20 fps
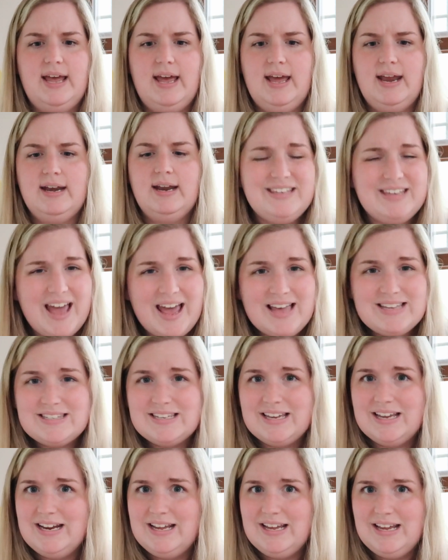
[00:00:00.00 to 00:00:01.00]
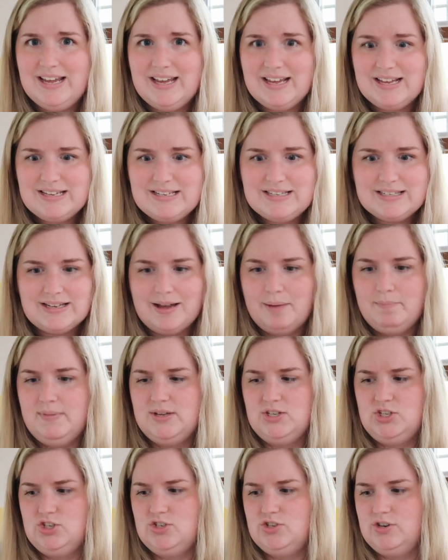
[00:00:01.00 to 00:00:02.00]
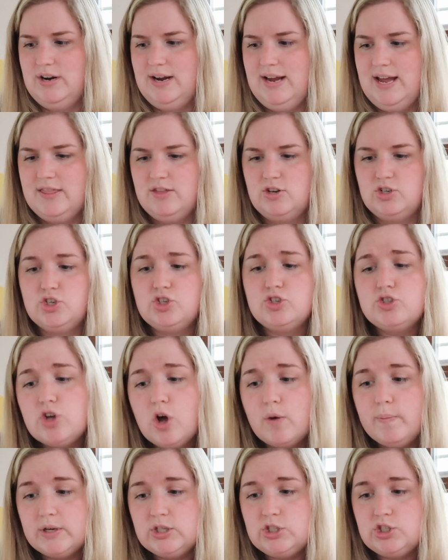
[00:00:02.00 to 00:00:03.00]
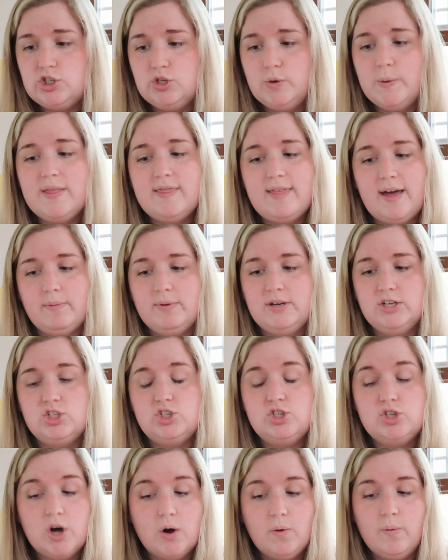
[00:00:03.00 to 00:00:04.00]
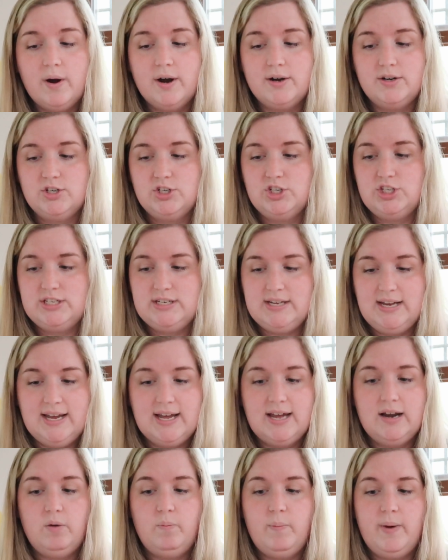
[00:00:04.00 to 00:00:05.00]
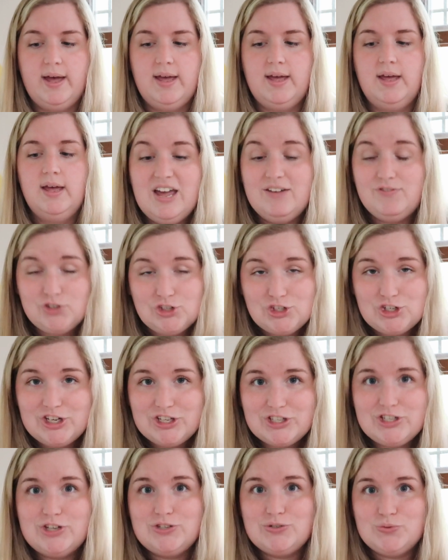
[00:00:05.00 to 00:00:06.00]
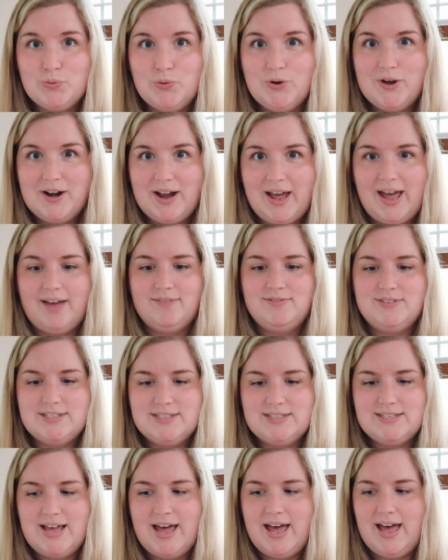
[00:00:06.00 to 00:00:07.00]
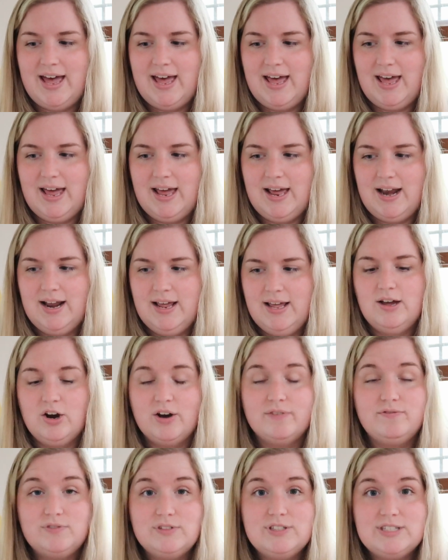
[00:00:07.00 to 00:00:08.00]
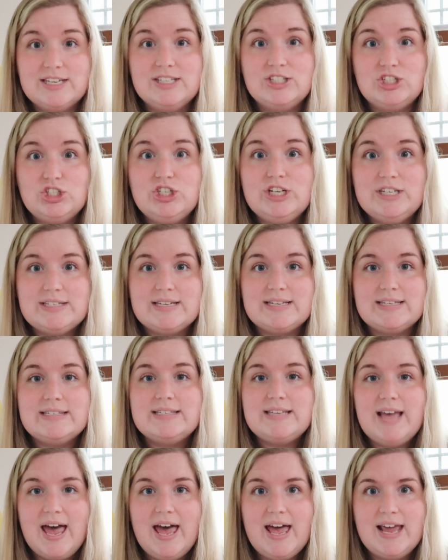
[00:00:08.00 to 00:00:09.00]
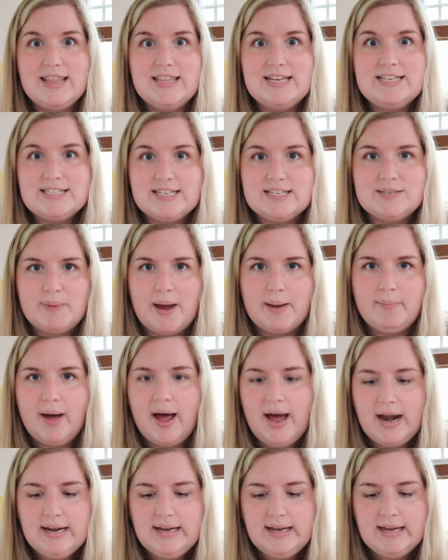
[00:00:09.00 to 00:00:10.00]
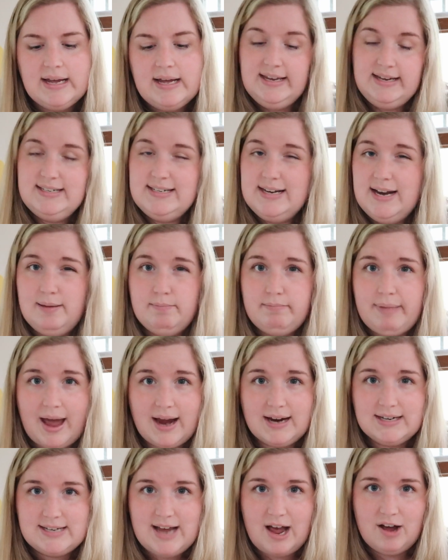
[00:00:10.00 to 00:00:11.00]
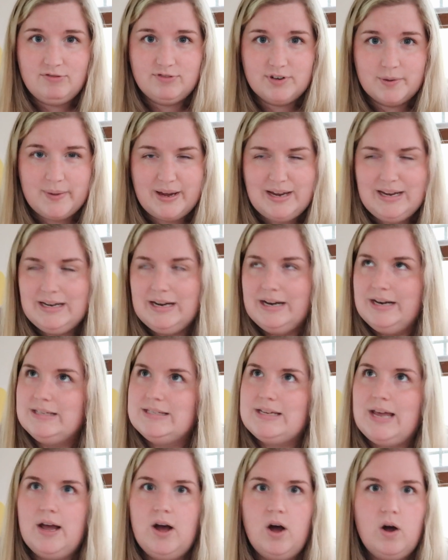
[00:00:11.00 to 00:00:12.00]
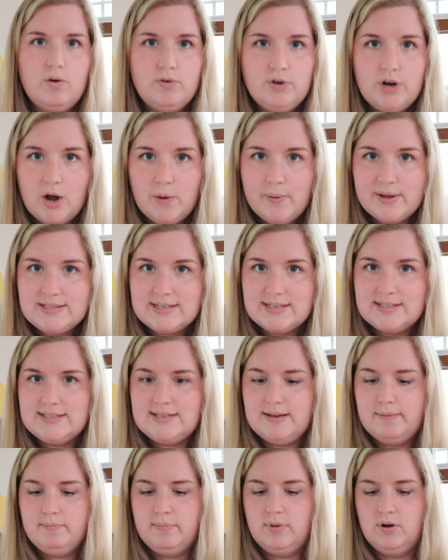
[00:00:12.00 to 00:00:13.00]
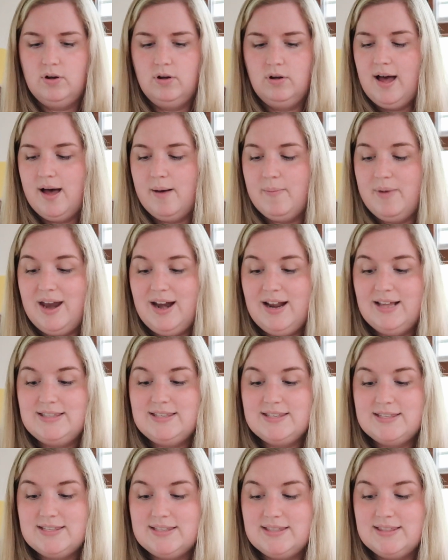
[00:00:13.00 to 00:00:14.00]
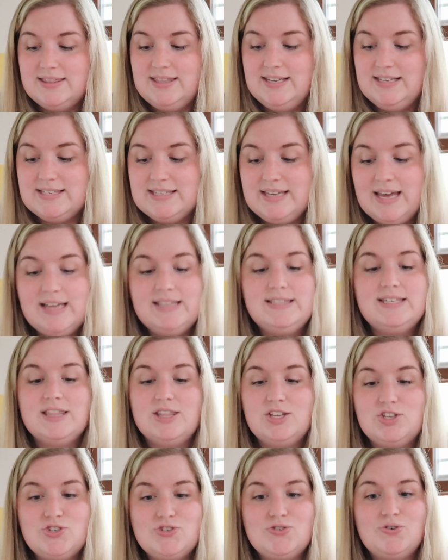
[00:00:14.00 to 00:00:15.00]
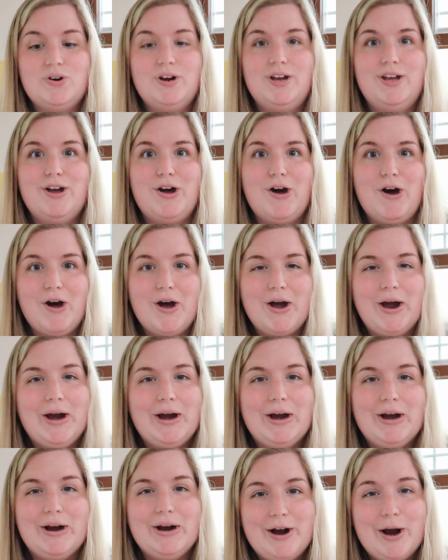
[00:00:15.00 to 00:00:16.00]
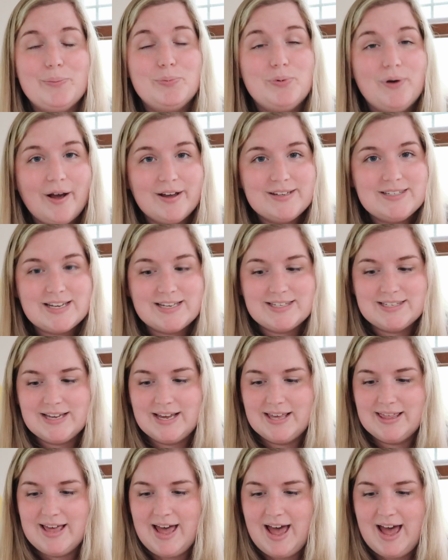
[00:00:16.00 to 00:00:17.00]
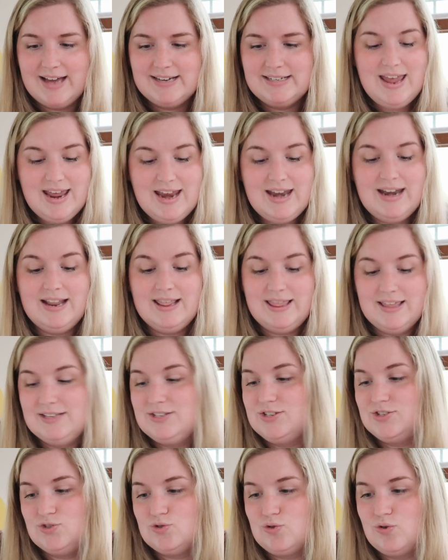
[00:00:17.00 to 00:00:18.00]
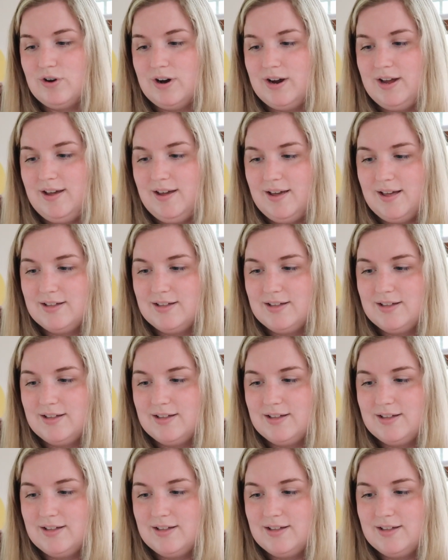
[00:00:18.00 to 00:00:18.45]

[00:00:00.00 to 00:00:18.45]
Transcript: And yes, it is a mystery and there's so much to it that we don't understand, but if Jesus would have said, or since Jesus said, "This is my body," he didn't back down from it. He didn't say, "Oh no, it's a symbol." And it's these kids in the story are processing that in this story.